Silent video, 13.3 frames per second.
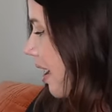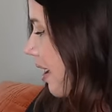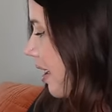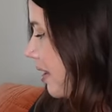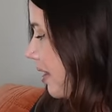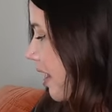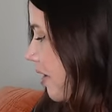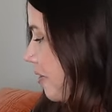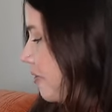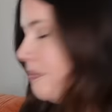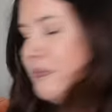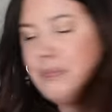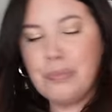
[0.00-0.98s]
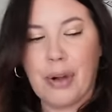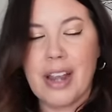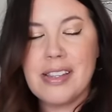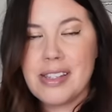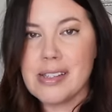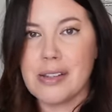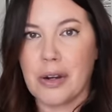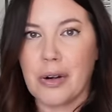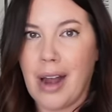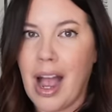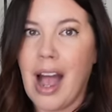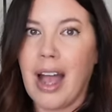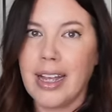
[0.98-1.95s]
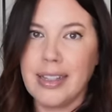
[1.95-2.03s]
Athleta prices are
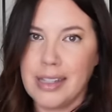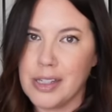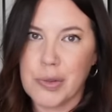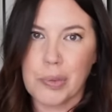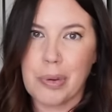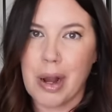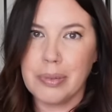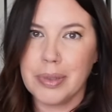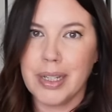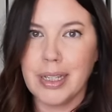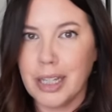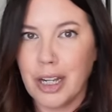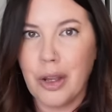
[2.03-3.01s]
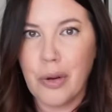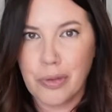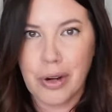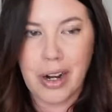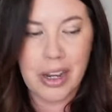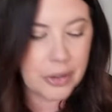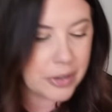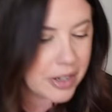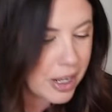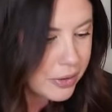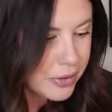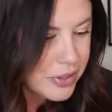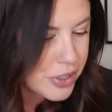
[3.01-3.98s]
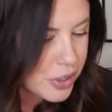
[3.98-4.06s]
high. These were probably a little over a hundred
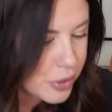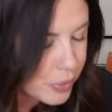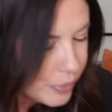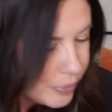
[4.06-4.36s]
dollars new.